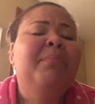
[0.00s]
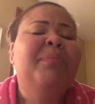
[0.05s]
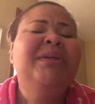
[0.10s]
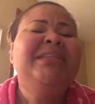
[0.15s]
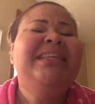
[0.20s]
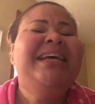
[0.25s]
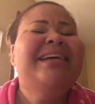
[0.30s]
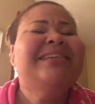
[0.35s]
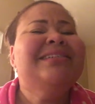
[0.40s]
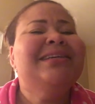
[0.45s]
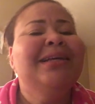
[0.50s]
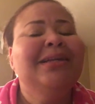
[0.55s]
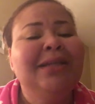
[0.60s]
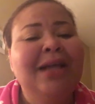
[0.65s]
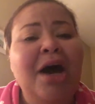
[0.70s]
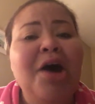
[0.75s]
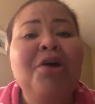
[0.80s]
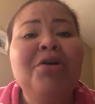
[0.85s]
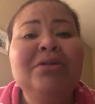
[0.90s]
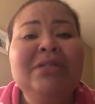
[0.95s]
But that's a
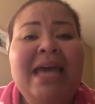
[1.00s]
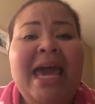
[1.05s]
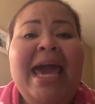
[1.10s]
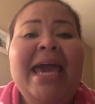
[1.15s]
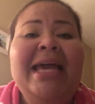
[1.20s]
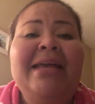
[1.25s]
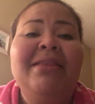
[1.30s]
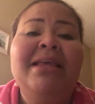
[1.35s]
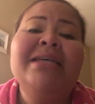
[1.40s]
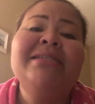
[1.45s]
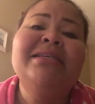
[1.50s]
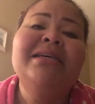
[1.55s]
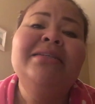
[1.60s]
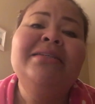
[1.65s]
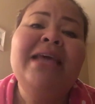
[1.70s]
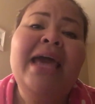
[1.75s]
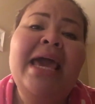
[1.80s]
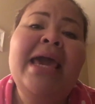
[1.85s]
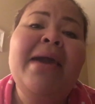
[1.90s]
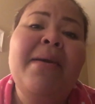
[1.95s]
long day. That's a
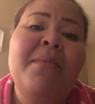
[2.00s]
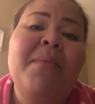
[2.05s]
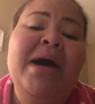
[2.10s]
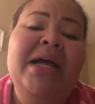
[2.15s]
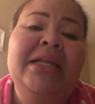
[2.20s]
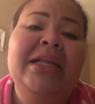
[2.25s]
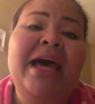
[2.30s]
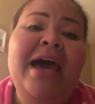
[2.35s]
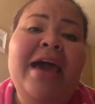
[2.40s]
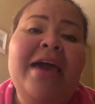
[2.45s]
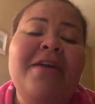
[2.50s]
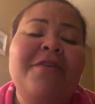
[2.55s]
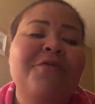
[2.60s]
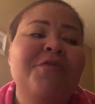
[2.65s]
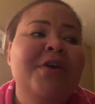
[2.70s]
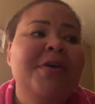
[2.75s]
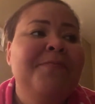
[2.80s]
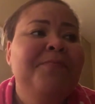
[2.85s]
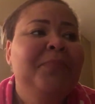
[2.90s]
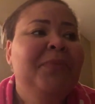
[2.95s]
day in my life.
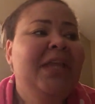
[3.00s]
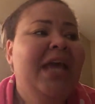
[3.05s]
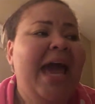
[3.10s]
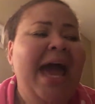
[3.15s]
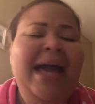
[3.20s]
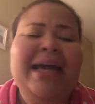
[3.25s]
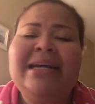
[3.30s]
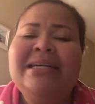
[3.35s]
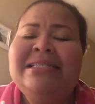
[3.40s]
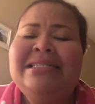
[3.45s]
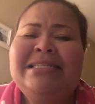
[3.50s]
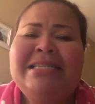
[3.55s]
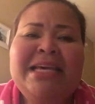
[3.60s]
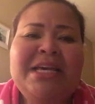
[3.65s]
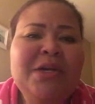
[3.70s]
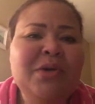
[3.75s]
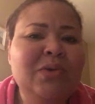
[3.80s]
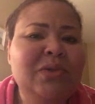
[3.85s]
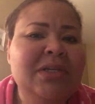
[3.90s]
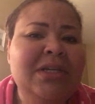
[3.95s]
I
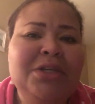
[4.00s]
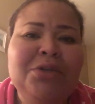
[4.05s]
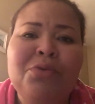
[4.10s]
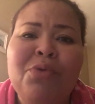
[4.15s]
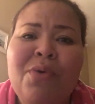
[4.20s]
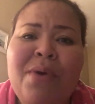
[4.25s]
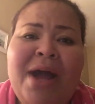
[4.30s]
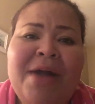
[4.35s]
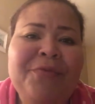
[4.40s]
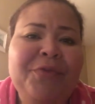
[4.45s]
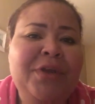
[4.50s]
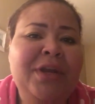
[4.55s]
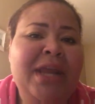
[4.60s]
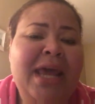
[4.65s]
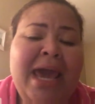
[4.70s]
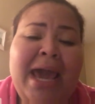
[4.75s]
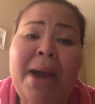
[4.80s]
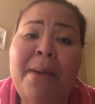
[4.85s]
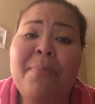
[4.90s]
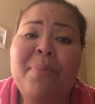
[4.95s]
continuously throughout the
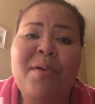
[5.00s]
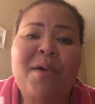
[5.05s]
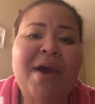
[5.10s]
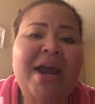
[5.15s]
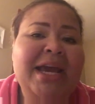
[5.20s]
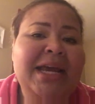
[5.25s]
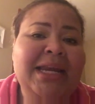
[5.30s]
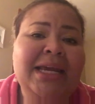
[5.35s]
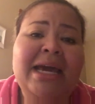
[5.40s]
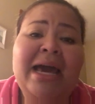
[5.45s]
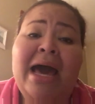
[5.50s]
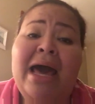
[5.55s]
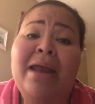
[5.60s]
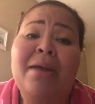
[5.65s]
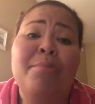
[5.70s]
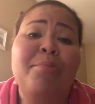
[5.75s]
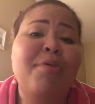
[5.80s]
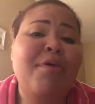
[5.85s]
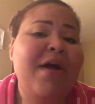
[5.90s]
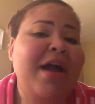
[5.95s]
day, I'm praying to God.
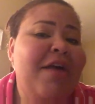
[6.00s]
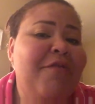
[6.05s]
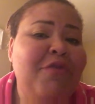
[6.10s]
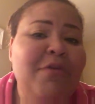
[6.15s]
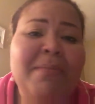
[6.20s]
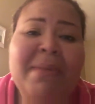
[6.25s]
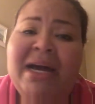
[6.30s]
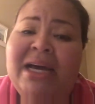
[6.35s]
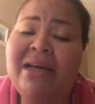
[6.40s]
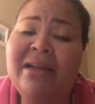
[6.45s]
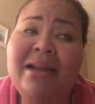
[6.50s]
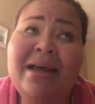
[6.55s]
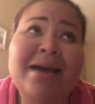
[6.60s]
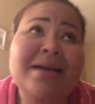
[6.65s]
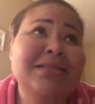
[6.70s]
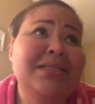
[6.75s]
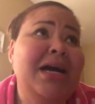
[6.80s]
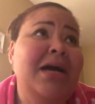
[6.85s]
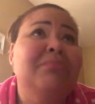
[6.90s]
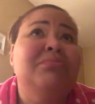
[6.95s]
I'm praying for my
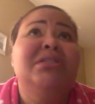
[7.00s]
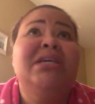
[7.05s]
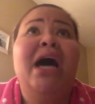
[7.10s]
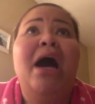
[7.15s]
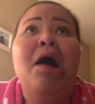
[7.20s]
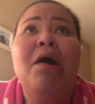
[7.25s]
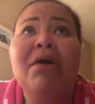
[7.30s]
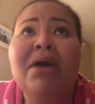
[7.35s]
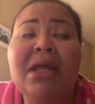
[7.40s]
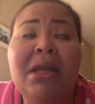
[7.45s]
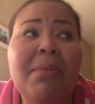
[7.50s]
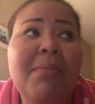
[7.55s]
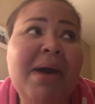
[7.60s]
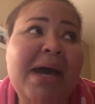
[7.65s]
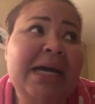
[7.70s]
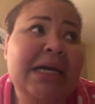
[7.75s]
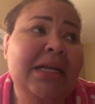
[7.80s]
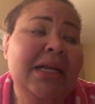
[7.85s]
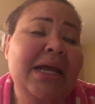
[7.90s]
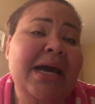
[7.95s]
clients. I'm talking to
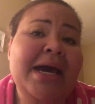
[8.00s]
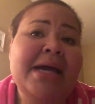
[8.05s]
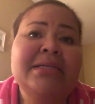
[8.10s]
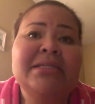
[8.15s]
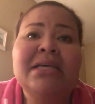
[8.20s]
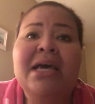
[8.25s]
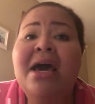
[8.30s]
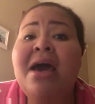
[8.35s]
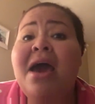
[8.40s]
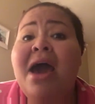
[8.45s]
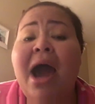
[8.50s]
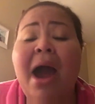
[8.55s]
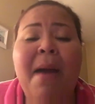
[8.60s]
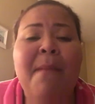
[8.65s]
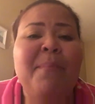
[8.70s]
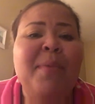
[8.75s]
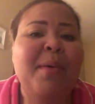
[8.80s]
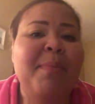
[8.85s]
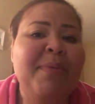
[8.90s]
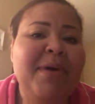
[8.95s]
my clients.
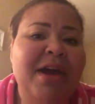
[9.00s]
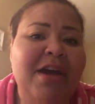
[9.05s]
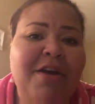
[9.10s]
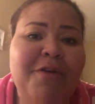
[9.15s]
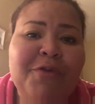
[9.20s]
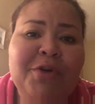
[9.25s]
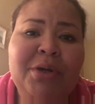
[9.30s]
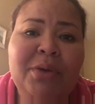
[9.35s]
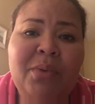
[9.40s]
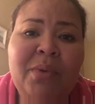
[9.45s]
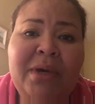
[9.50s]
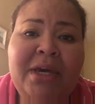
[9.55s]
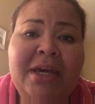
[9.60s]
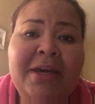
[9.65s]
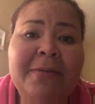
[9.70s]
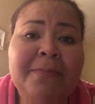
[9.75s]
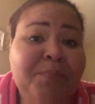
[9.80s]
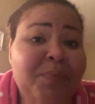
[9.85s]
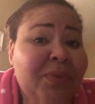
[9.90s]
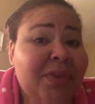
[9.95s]
I'm preparing for the
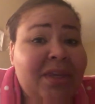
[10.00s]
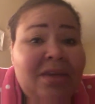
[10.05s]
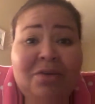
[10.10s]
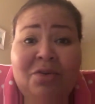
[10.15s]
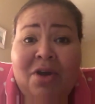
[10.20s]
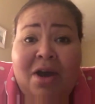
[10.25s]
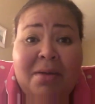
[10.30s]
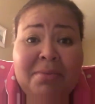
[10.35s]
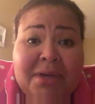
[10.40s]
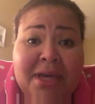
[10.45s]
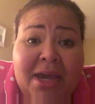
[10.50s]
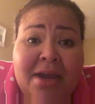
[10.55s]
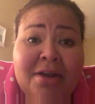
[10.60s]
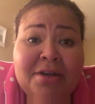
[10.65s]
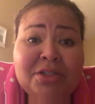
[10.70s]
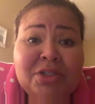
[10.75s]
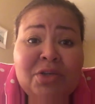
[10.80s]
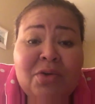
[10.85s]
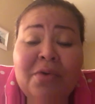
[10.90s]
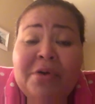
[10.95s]
week. I'm
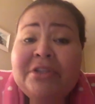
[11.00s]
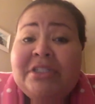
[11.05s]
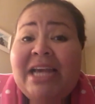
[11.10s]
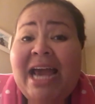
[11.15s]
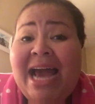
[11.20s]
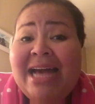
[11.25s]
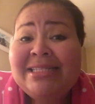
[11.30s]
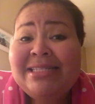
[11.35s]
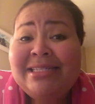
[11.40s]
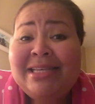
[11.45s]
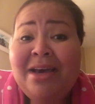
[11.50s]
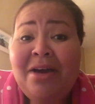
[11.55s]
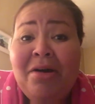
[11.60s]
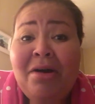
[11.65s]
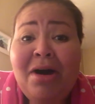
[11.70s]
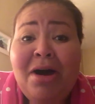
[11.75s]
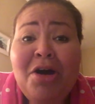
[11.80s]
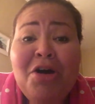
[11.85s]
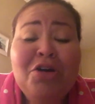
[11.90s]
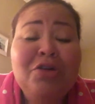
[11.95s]
Karen George. I sell
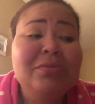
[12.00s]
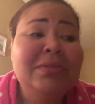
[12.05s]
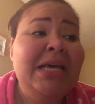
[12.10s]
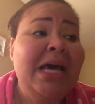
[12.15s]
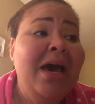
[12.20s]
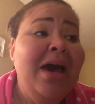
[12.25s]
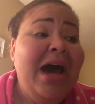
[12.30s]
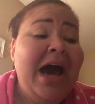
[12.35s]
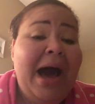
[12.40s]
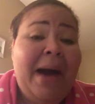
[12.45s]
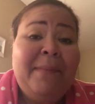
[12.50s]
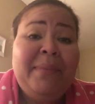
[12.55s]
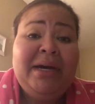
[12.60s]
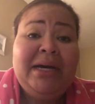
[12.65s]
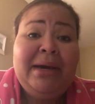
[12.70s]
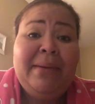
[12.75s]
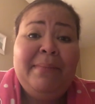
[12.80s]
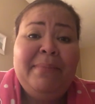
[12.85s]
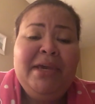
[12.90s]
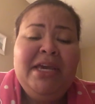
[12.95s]
homes. I'm a
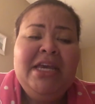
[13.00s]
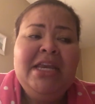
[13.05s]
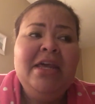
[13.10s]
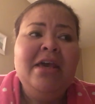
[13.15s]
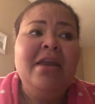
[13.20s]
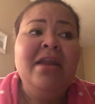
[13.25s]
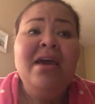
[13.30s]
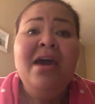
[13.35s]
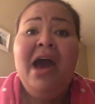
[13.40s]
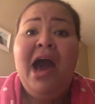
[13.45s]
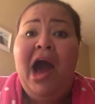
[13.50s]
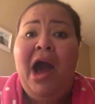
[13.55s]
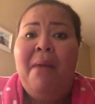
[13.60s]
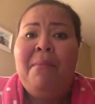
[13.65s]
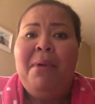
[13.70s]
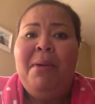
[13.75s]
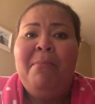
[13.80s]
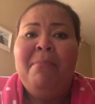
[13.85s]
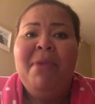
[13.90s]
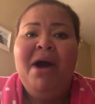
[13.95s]
comedian.
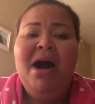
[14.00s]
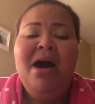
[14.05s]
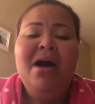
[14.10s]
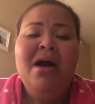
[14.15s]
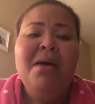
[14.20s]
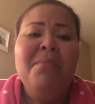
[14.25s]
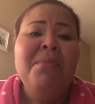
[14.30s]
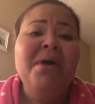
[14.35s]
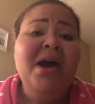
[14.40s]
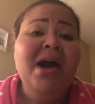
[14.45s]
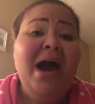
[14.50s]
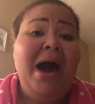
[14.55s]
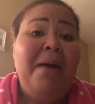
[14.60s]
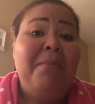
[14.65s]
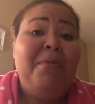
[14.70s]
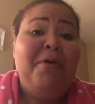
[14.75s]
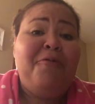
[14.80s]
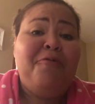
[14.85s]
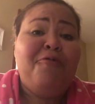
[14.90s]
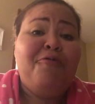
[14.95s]
I'm a mom.
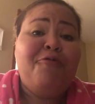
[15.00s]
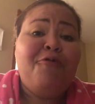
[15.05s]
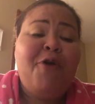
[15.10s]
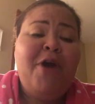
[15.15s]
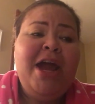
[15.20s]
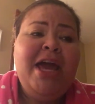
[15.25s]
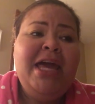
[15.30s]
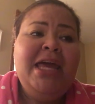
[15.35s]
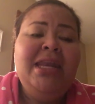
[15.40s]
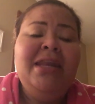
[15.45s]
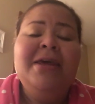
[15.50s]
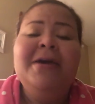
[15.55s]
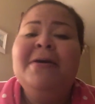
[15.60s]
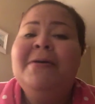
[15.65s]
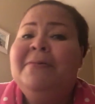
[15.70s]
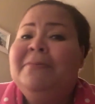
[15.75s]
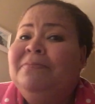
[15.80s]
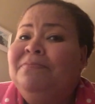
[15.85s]
I'm a friend.